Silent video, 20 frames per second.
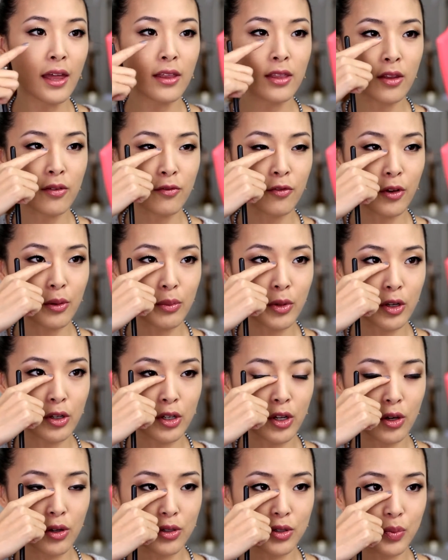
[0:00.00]
And then from your
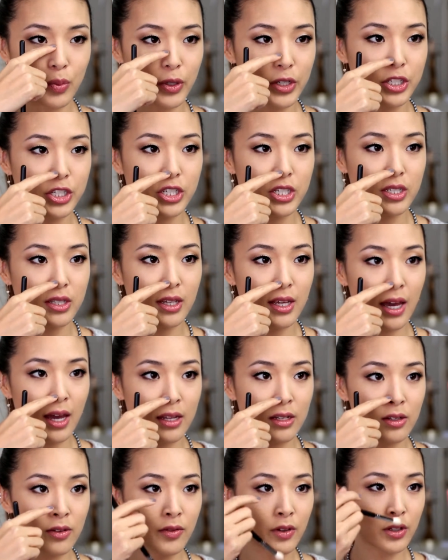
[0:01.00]
nose bridge to the
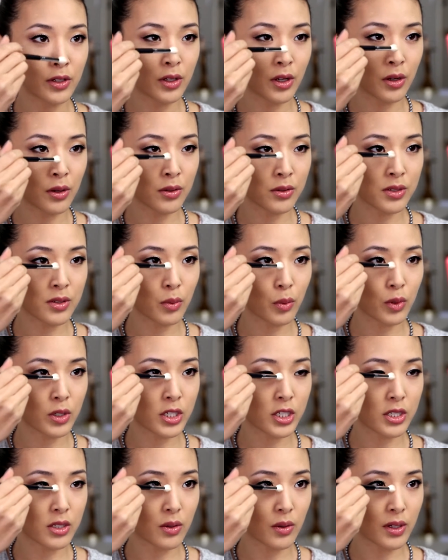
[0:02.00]
end of your nose, we're
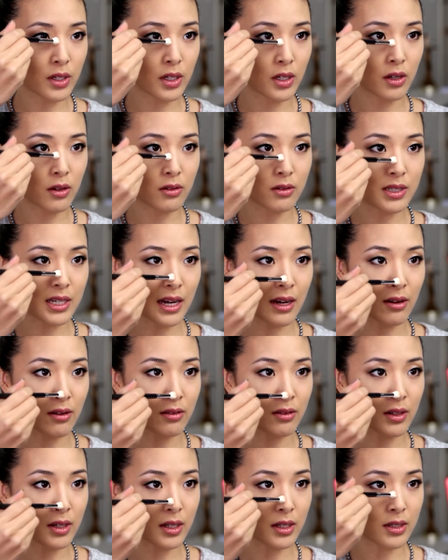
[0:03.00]
just going to go
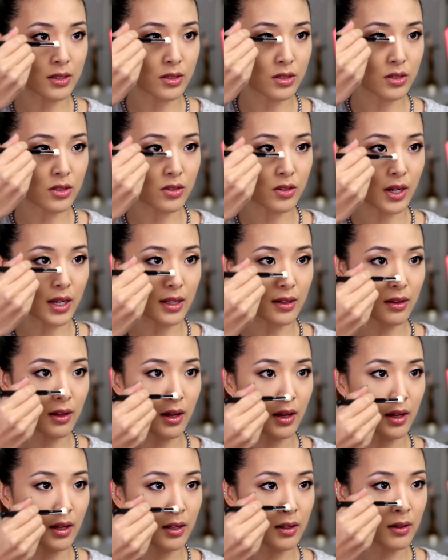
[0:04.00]
down in a straight
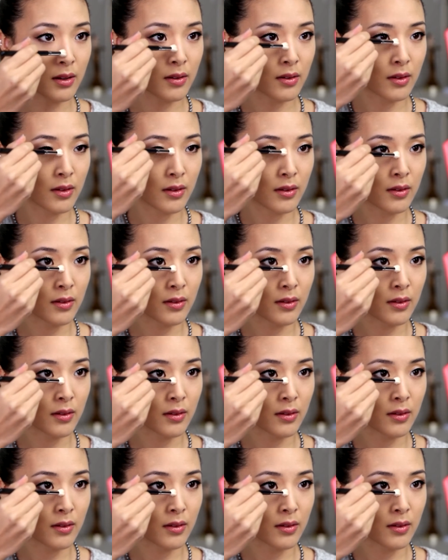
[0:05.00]
line.